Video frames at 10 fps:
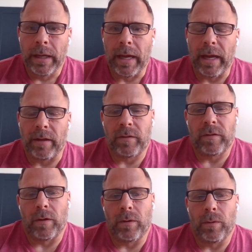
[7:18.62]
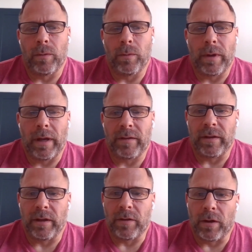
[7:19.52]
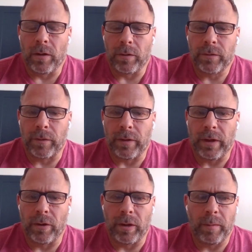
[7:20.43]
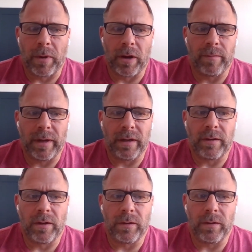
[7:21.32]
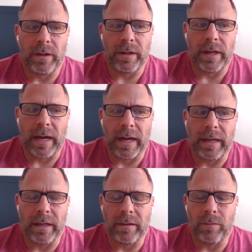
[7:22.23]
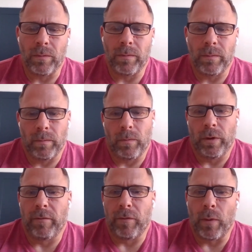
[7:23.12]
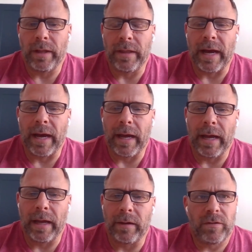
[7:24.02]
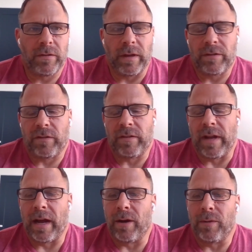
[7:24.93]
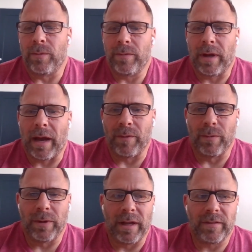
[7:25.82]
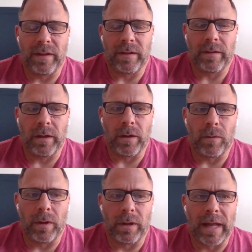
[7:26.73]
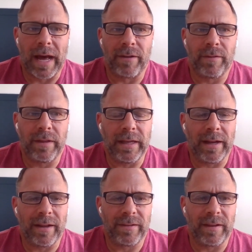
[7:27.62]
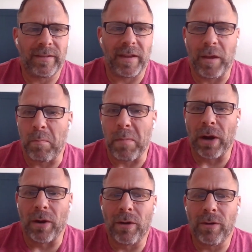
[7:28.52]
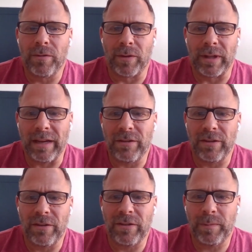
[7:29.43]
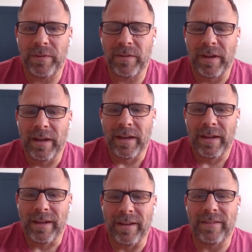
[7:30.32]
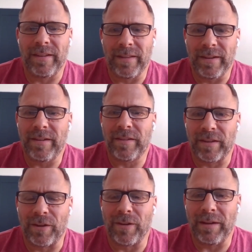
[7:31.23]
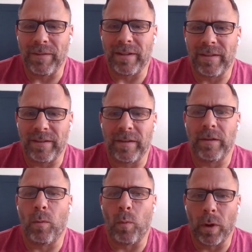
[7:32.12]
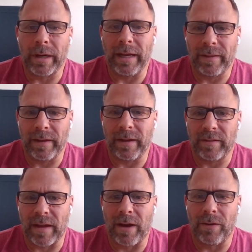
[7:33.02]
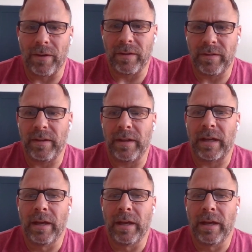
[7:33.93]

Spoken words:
And so as an adult, for the early part of my adulthood, I would avoid that. And that's just not how I realized that, a lot of the, as they say, the marrow of relationships is in the disagreements, is in the working things out, is in